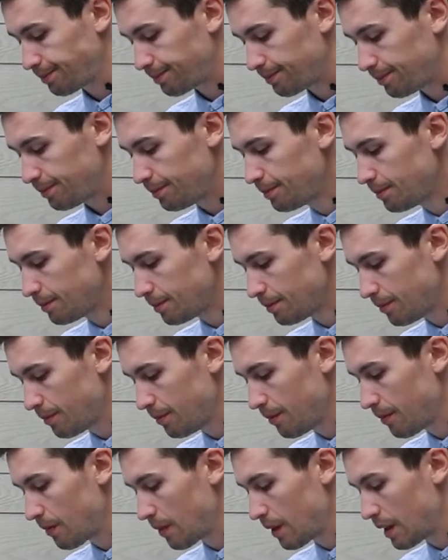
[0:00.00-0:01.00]

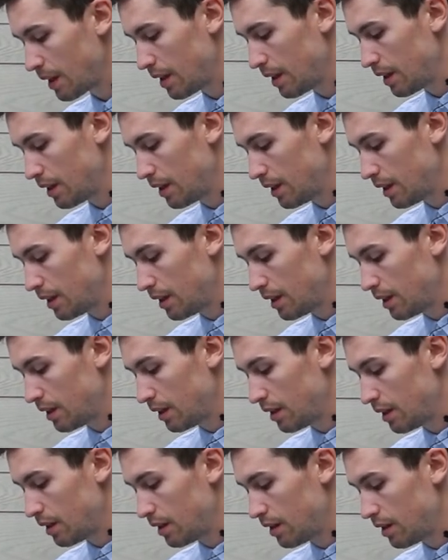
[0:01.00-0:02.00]

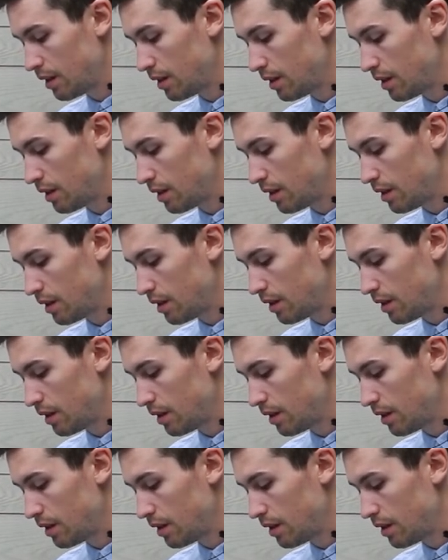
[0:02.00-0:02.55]
No one is speaking in this clip.